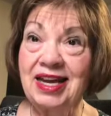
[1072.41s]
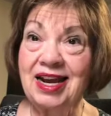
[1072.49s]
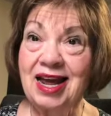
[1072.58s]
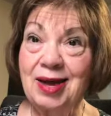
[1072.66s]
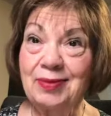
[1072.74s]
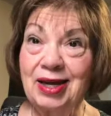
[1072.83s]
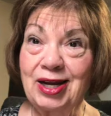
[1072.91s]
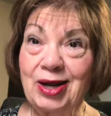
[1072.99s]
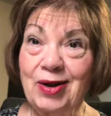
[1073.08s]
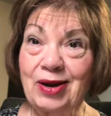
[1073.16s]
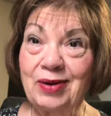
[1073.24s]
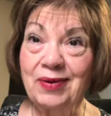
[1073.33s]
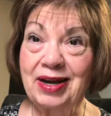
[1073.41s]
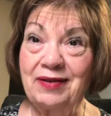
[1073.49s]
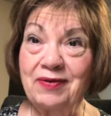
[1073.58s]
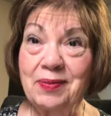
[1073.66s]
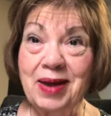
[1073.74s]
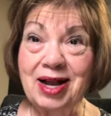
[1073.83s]
and I'm going to go get ready
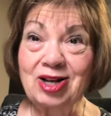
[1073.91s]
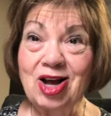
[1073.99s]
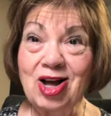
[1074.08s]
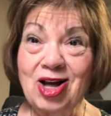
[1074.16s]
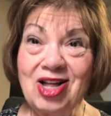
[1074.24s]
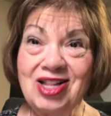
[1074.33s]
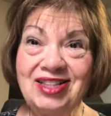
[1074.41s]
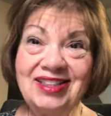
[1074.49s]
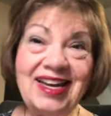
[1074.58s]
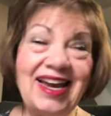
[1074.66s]
for my call,